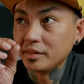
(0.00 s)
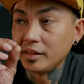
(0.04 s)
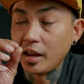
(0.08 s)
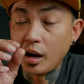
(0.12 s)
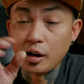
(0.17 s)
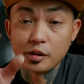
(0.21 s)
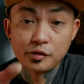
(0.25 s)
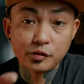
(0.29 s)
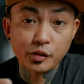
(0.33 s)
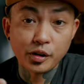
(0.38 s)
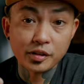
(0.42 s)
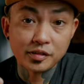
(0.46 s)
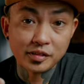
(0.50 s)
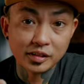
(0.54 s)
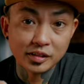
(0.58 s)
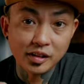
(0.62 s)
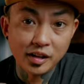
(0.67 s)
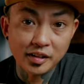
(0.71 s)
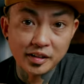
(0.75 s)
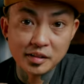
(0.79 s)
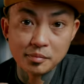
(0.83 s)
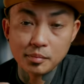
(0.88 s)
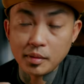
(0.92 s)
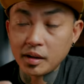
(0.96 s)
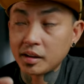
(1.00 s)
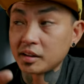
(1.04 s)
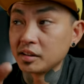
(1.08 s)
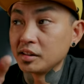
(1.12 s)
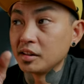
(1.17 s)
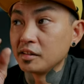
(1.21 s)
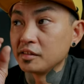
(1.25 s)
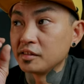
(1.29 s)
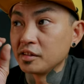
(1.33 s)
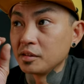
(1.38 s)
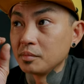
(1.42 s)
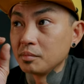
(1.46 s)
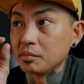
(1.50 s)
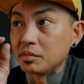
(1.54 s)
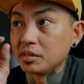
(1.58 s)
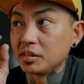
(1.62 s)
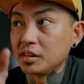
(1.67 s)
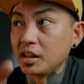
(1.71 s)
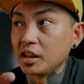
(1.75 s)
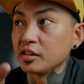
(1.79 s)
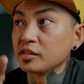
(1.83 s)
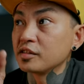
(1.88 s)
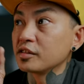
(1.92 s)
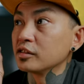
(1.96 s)
Now, as far as the locking mechanism,
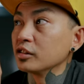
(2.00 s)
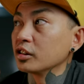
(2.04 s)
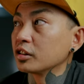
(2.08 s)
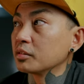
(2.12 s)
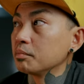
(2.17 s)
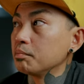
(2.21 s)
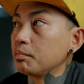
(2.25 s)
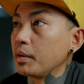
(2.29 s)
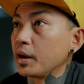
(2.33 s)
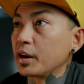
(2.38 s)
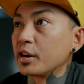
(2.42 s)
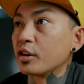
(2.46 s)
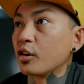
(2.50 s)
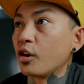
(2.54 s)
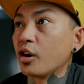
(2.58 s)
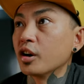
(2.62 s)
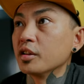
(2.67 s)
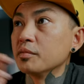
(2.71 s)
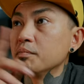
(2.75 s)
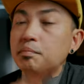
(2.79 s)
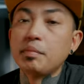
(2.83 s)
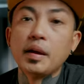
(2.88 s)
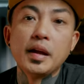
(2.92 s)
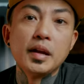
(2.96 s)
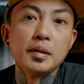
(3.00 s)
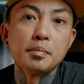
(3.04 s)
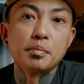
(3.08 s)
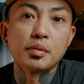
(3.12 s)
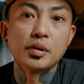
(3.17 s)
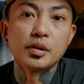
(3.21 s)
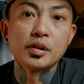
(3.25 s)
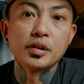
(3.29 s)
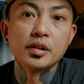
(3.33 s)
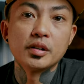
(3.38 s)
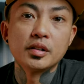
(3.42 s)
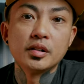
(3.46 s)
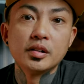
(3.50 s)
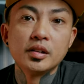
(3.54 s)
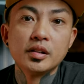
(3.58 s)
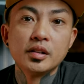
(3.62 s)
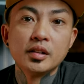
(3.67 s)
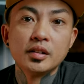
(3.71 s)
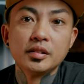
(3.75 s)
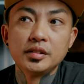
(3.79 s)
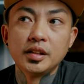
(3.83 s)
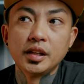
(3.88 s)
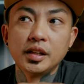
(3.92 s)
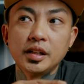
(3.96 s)
things look better on paper
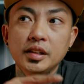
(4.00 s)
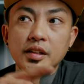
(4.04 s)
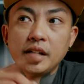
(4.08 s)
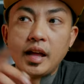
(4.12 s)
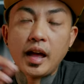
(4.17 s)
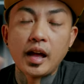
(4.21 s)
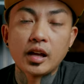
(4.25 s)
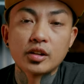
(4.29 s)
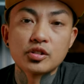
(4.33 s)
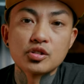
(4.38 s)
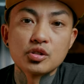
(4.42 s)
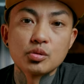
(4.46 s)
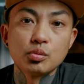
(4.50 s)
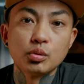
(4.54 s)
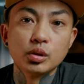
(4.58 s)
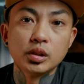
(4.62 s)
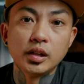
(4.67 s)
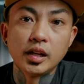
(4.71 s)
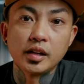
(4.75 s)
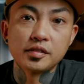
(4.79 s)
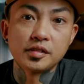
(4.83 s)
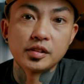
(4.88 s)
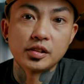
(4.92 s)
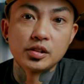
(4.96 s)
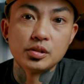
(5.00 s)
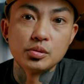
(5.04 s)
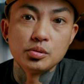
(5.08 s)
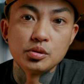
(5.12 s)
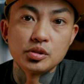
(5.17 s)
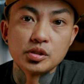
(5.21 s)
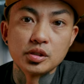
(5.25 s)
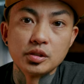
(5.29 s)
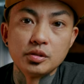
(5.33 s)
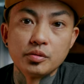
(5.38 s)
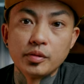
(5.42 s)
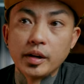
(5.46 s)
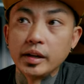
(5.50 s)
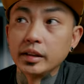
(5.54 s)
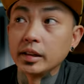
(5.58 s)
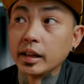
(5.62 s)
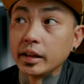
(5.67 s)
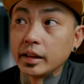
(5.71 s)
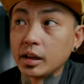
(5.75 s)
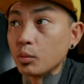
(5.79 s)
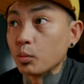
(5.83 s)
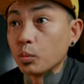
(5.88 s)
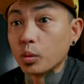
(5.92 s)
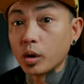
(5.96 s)
than an actual execution, right?
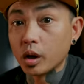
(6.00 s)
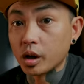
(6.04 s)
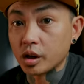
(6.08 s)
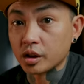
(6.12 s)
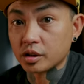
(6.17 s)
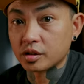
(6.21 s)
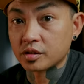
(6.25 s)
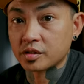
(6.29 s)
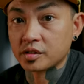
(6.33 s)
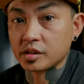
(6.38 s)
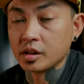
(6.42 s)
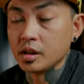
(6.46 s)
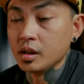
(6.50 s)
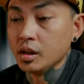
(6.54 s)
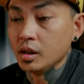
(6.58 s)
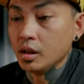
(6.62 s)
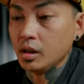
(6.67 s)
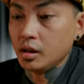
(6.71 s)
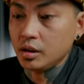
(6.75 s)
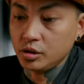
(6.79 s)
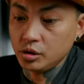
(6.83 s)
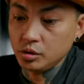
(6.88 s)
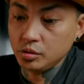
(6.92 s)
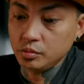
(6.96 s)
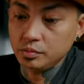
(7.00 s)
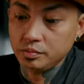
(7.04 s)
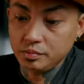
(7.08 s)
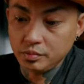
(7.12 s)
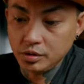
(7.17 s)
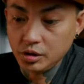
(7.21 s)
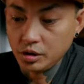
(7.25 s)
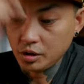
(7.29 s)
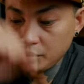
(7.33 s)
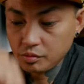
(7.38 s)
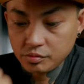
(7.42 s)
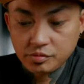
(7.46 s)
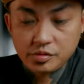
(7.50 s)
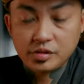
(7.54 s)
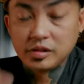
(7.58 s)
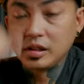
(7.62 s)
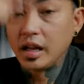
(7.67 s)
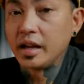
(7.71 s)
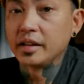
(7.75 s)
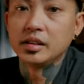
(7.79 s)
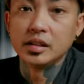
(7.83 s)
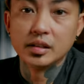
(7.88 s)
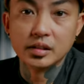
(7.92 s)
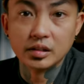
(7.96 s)
Like it works, you know,
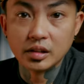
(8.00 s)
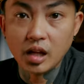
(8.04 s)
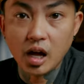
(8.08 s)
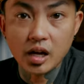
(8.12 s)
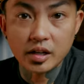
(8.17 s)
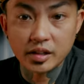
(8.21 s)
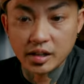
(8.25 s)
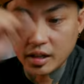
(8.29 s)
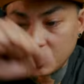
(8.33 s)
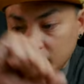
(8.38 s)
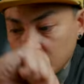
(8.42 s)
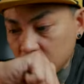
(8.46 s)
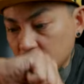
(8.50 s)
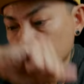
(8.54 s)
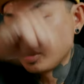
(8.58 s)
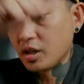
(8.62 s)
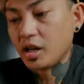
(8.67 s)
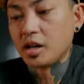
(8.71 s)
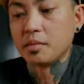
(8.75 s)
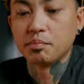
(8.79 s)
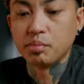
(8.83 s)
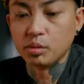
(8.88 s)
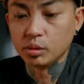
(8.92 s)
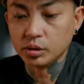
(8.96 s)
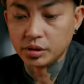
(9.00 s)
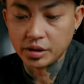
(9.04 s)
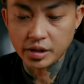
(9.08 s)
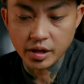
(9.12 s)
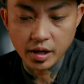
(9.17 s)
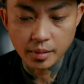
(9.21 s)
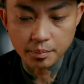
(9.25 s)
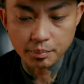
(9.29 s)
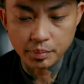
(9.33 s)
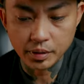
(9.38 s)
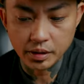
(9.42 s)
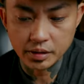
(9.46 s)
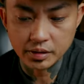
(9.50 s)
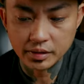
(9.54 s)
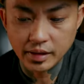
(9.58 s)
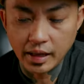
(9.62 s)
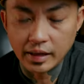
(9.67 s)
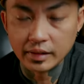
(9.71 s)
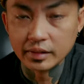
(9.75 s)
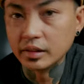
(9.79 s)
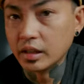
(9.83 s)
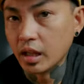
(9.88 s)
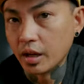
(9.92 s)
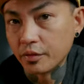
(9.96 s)
slide the lock in and you kind of pull it up, but
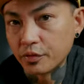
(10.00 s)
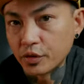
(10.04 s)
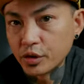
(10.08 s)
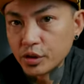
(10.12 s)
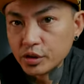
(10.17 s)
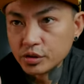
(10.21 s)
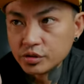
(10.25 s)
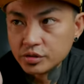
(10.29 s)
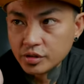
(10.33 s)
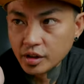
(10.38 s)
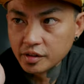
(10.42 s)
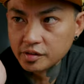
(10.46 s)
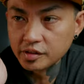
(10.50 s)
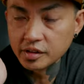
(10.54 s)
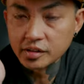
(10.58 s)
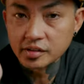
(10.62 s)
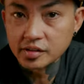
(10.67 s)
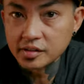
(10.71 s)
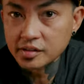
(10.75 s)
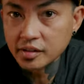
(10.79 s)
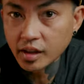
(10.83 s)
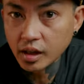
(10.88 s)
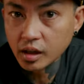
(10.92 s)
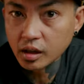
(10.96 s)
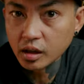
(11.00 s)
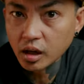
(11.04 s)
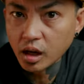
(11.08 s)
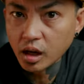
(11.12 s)
that lever doesn't stay